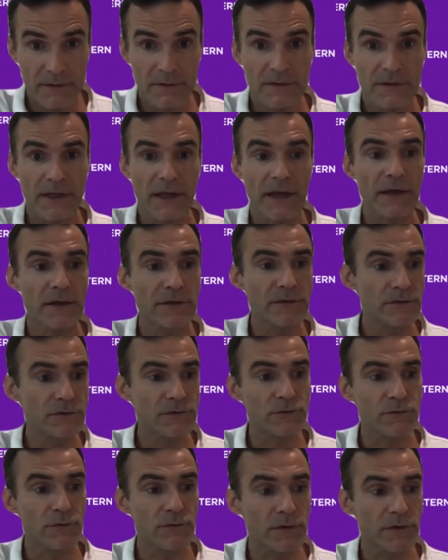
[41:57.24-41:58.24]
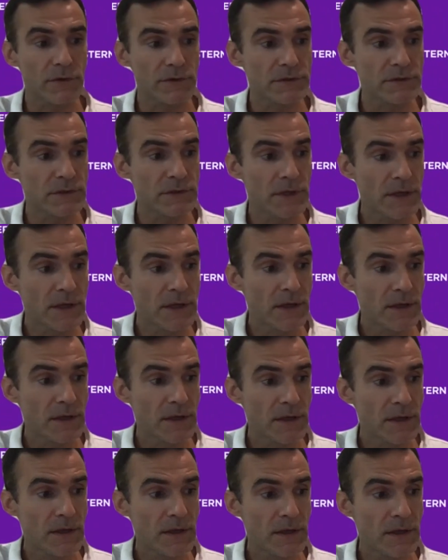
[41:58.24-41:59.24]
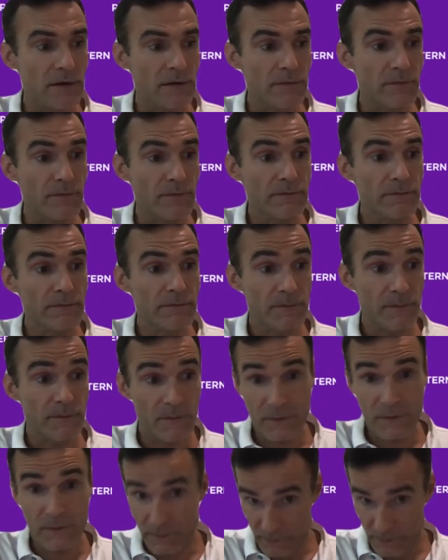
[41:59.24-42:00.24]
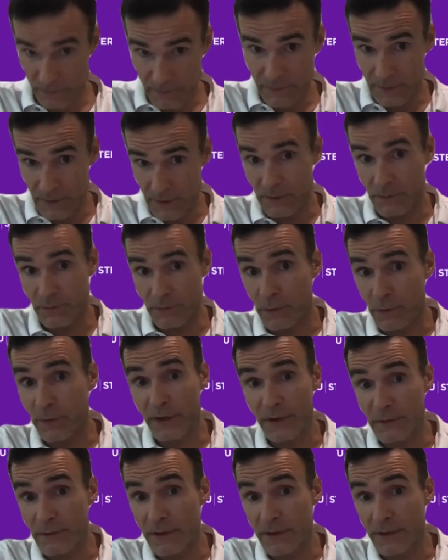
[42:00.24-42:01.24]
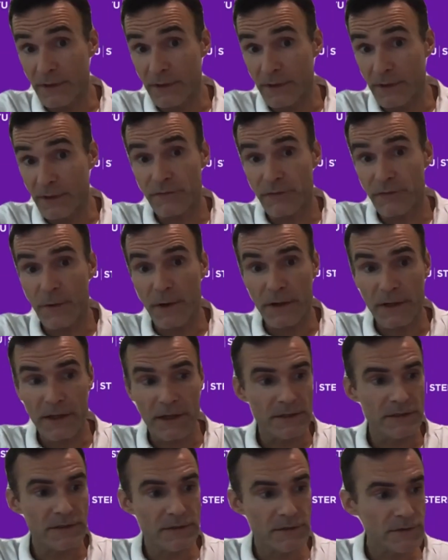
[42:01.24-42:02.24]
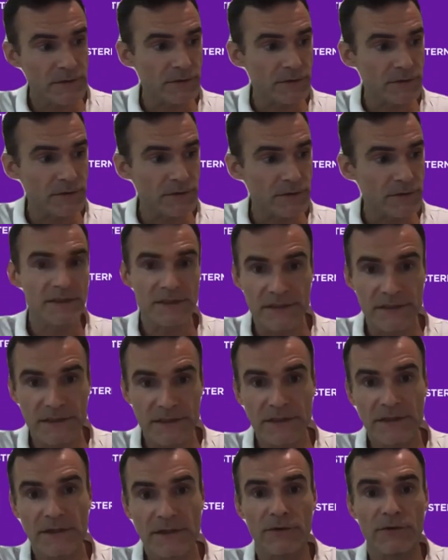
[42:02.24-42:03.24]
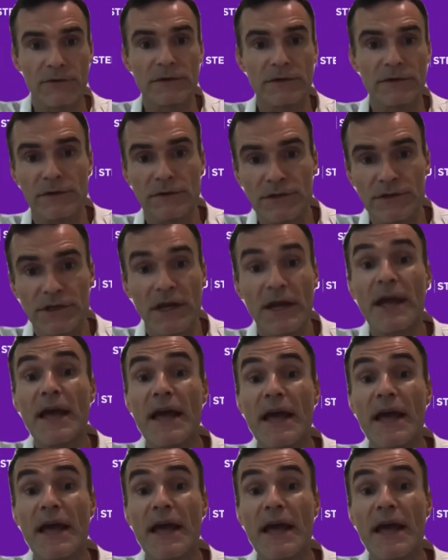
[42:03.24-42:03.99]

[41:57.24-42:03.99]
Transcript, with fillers: targeted towards um, the, the regulators of free markets, so the S E C or the D O J,